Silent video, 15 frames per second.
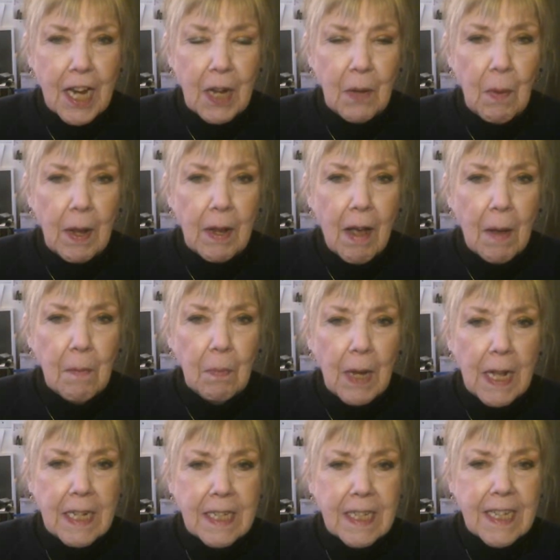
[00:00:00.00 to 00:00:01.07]
Anyway, God
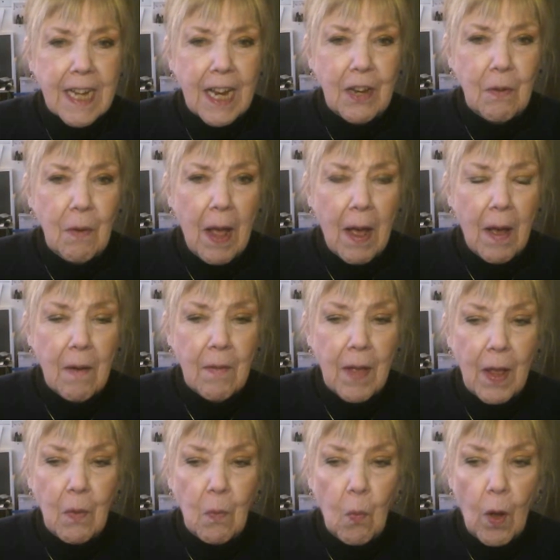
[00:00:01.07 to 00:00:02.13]
bless and you have
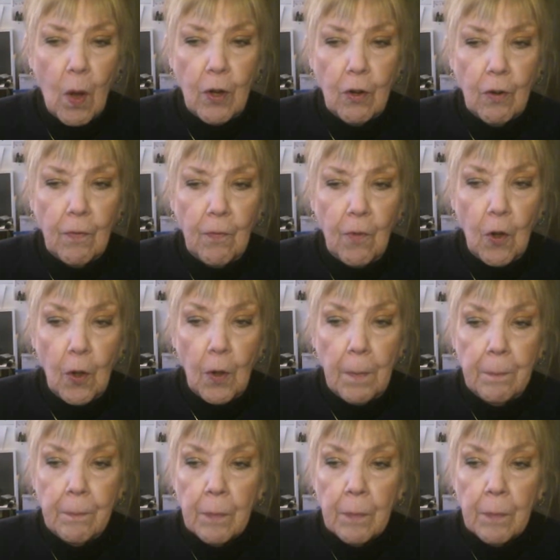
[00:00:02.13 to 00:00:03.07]
a wonderful